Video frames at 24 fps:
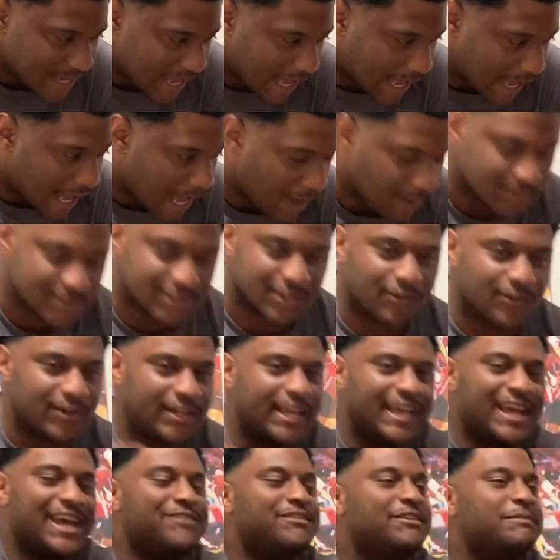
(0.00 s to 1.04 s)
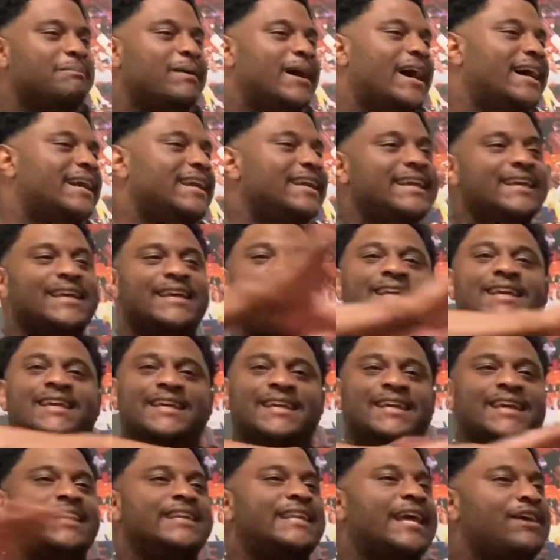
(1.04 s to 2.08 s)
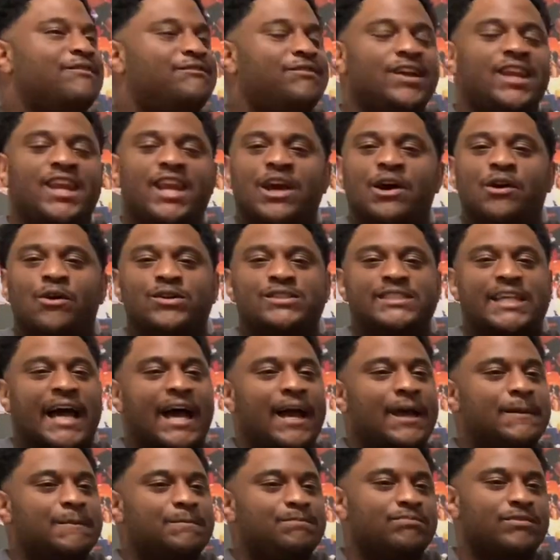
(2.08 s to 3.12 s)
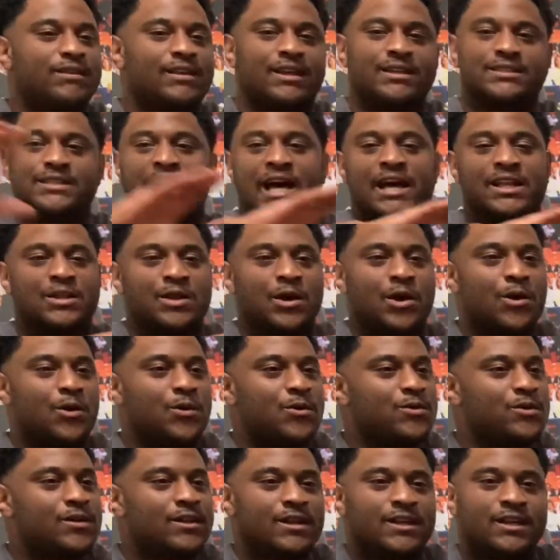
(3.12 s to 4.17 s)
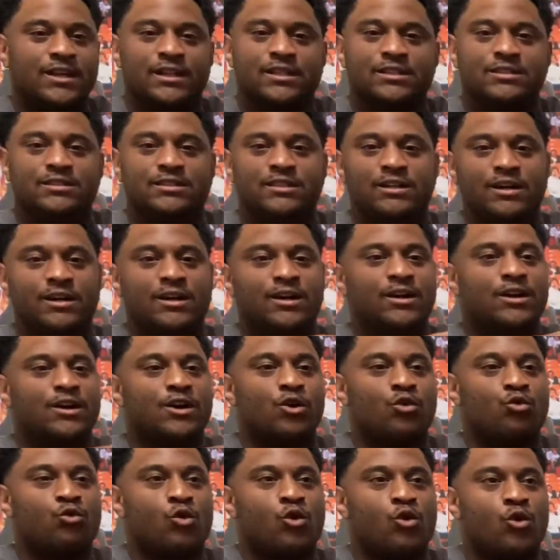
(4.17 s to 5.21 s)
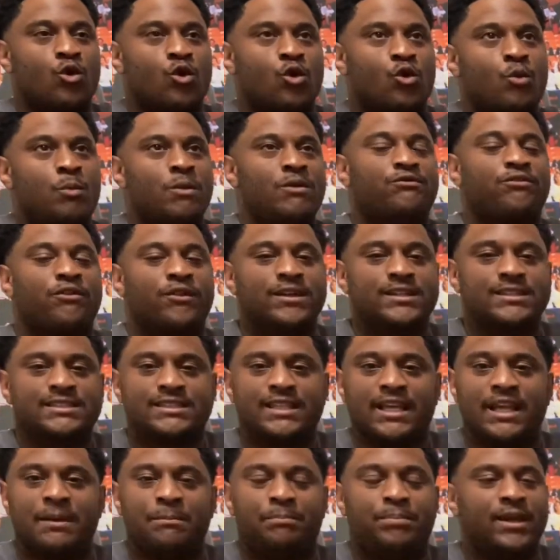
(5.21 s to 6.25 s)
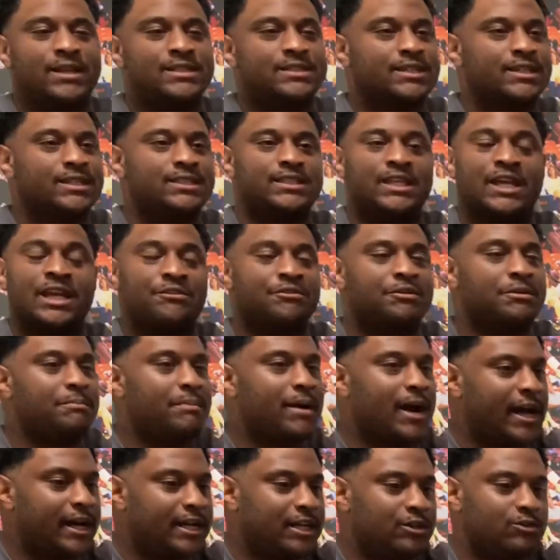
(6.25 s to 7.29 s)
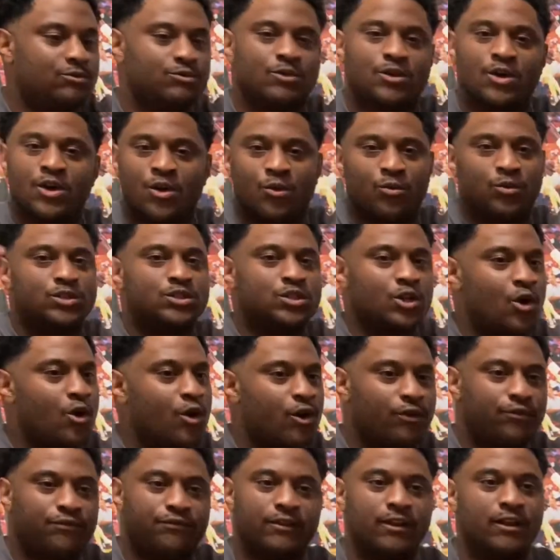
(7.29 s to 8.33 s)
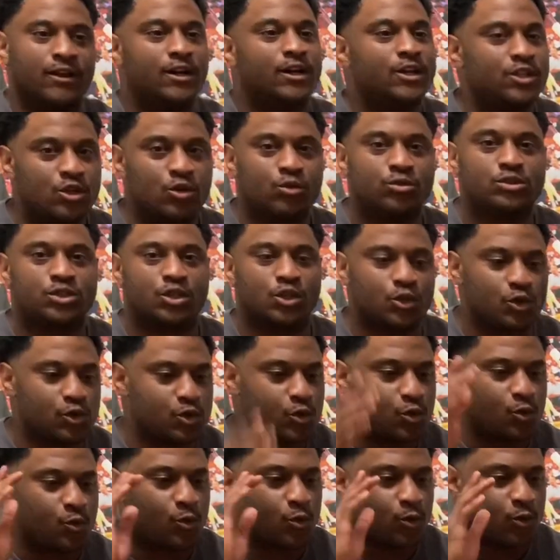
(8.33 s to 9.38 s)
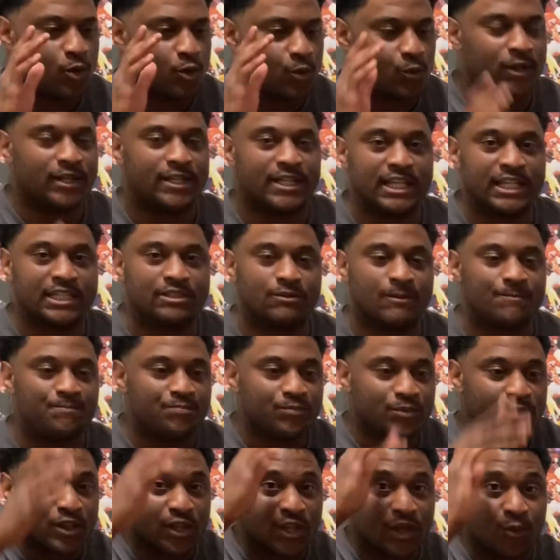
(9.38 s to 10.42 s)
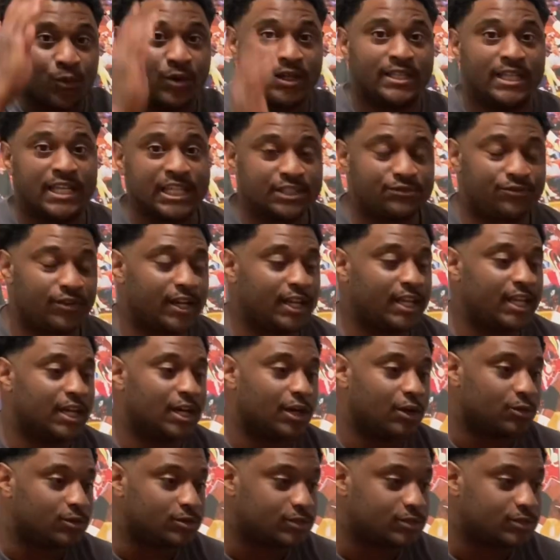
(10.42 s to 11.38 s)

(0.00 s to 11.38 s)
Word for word: I was going to let everybody get their videos out because I know uh, when we first seen pictures, everybody was going to flood YouTube with these with these videos.